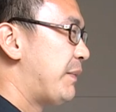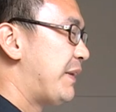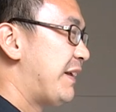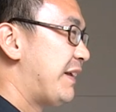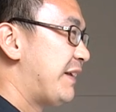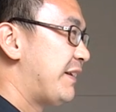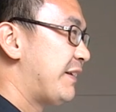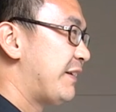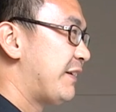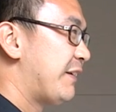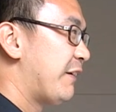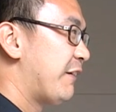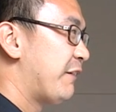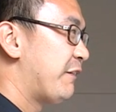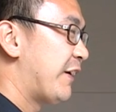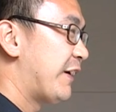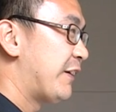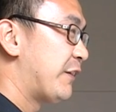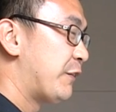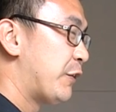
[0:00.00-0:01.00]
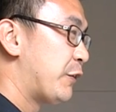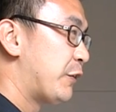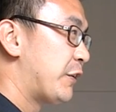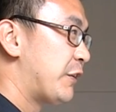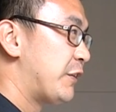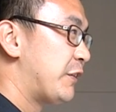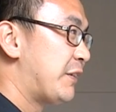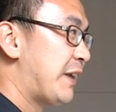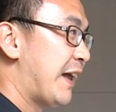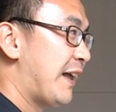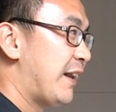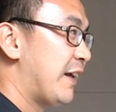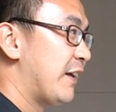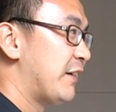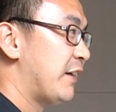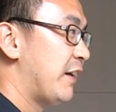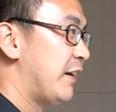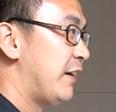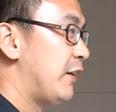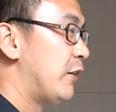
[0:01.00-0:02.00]
please, first of all, could you tell
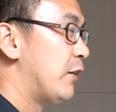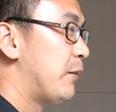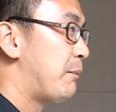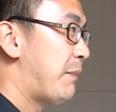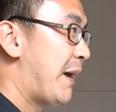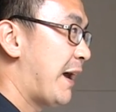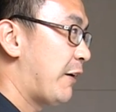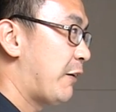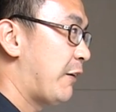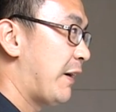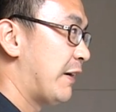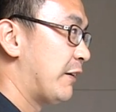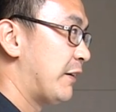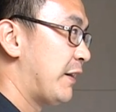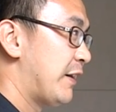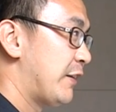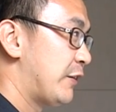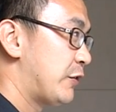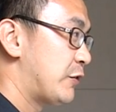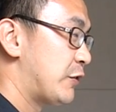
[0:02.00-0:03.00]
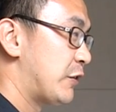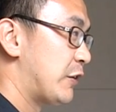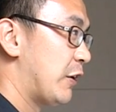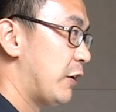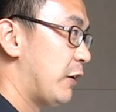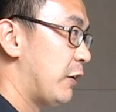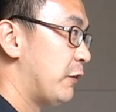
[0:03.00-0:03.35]
us a little background history